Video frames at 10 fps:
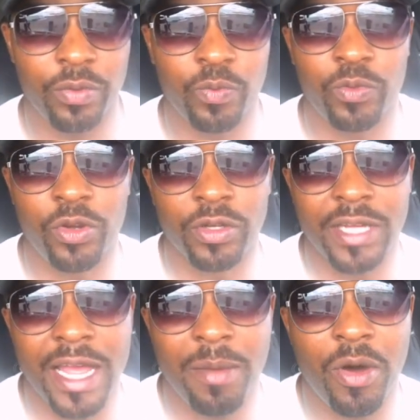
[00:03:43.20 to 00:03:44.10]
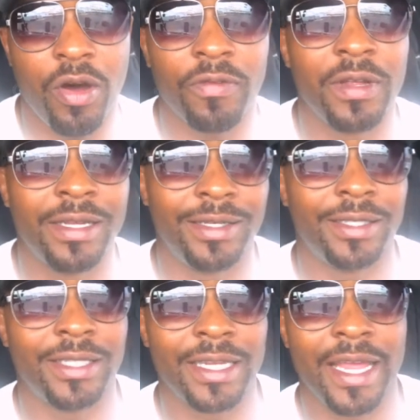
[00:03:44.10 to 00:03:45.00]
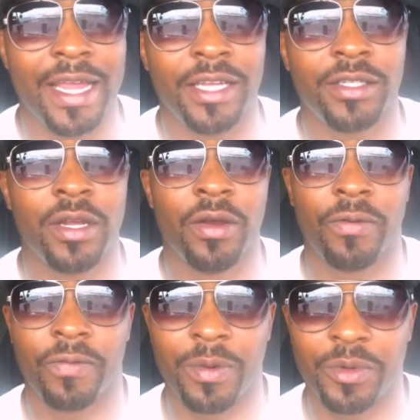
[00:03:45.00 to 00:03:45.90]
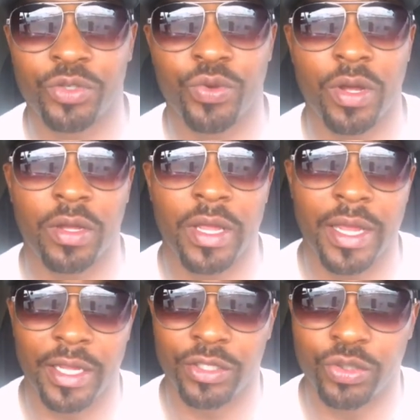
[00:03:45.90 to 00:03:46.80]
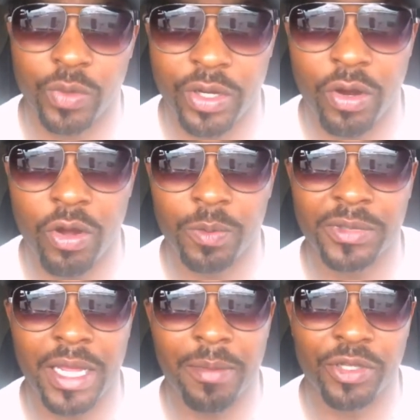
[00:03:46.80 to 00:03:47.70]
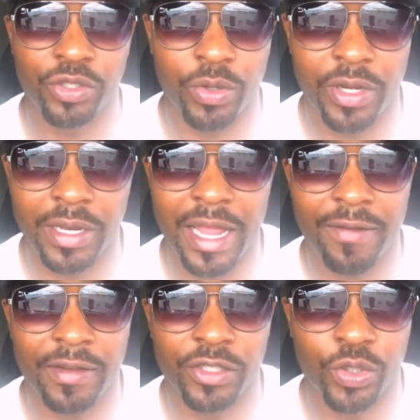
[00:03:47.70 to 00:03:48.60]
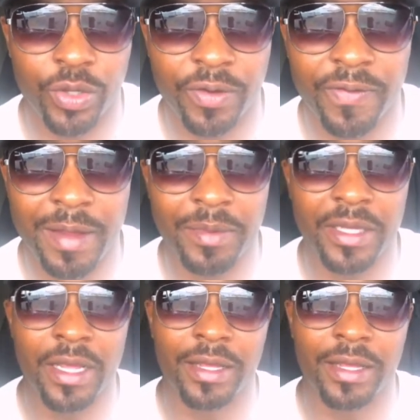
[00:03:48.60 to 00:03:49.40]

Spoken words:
your time off, disengage from the truck, enjoy your home time, enjoy your life, enjoy your family.